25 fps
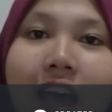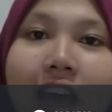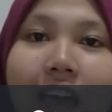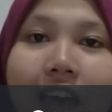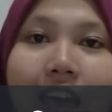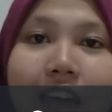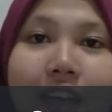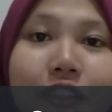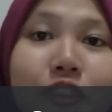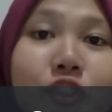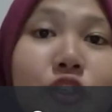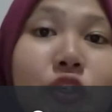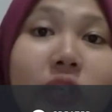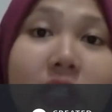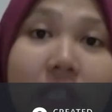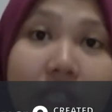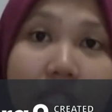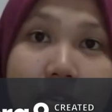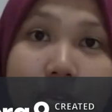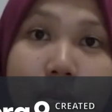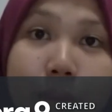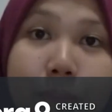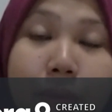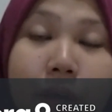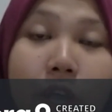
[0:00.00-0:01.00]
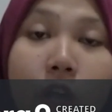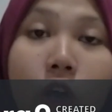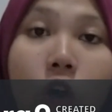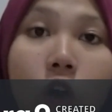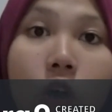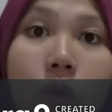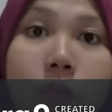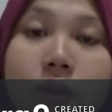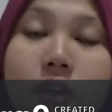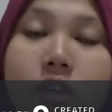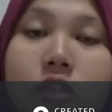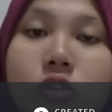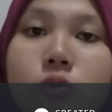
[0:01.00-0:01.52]
Actually, my
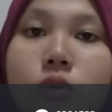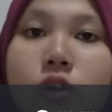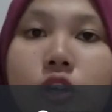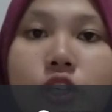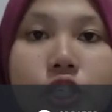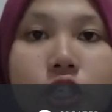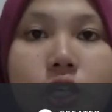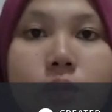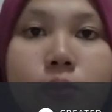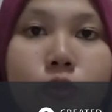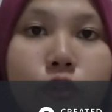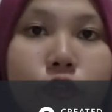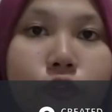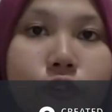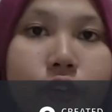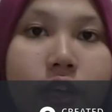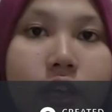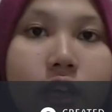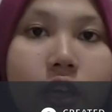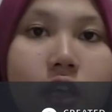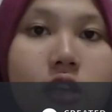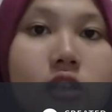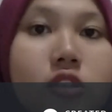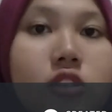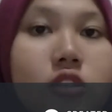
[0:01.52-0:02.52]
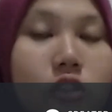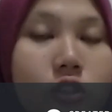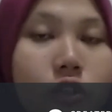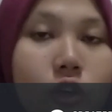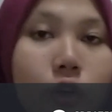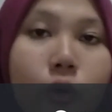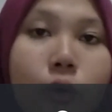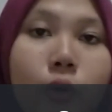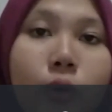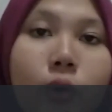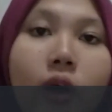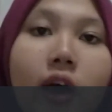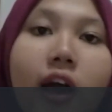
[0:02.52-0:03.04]
hobby is watching movie.
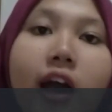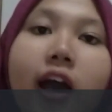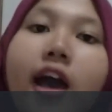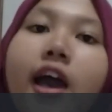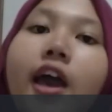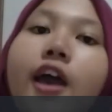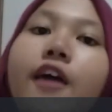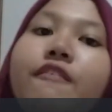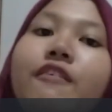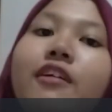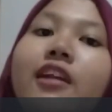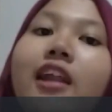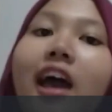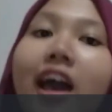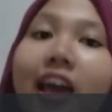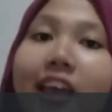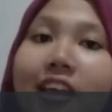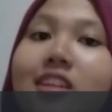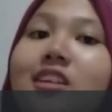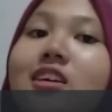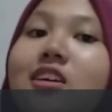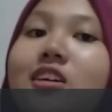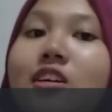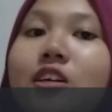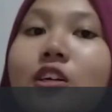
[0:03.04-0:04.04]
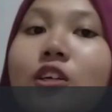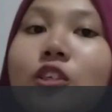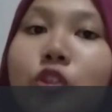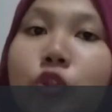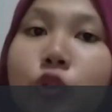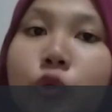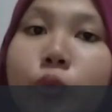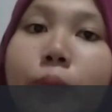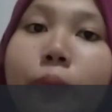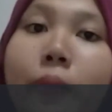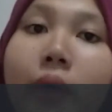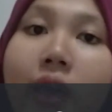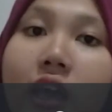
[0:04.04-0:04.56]
So, I have an idea
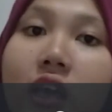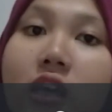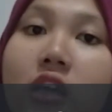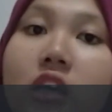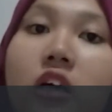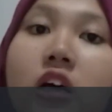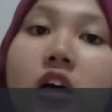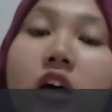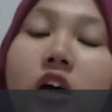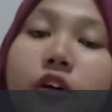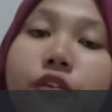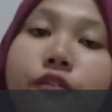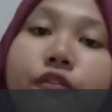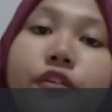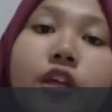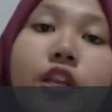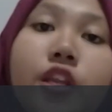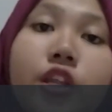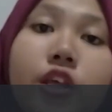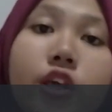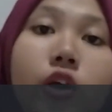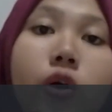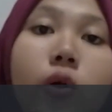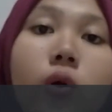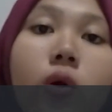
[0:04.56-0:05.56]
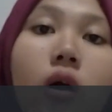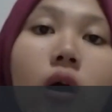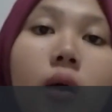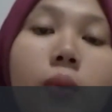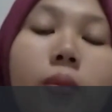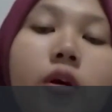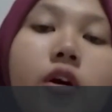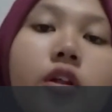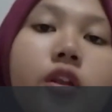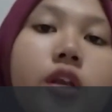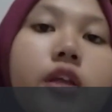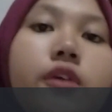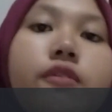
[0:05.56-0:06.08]
to make a video
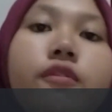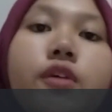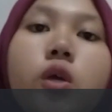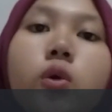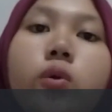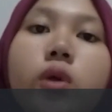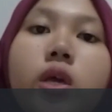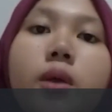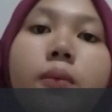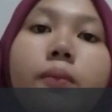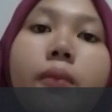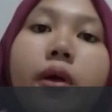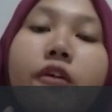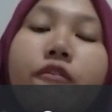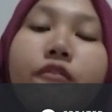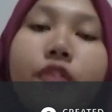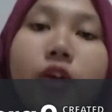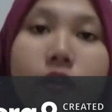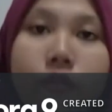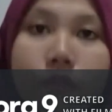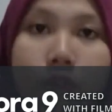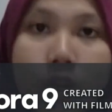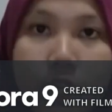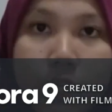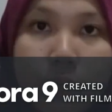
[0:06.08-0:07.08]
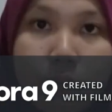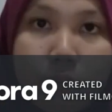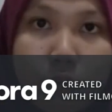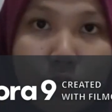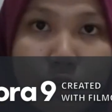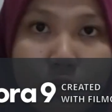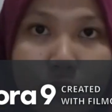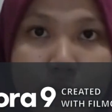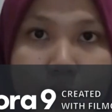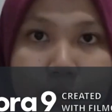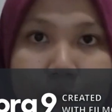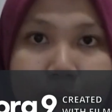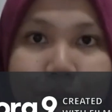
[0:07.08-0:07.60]
about reviewing my favorite
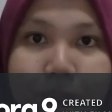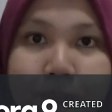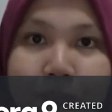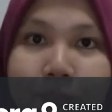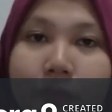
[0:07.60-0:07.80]
movie.